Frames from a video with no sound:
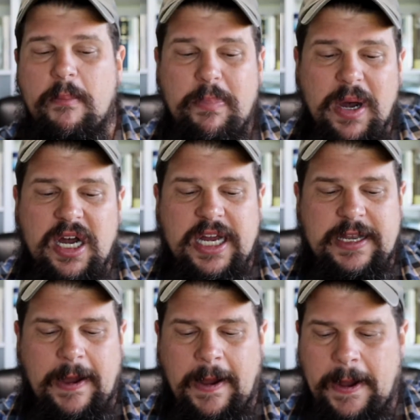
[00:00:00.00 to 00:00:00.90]

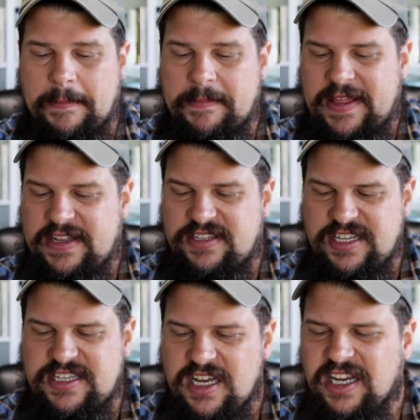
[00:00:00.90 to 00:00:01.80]
But it's
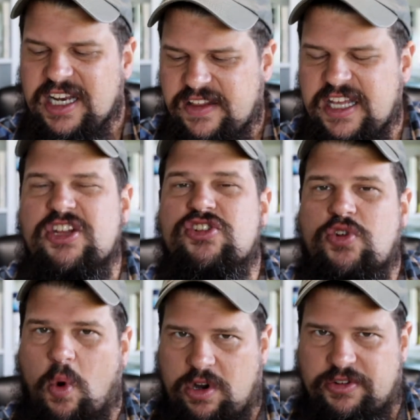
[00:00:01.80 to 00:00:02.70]
just dug into the
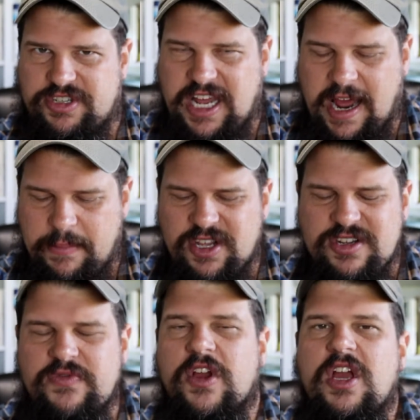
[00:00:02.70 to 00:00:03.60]
historical side because of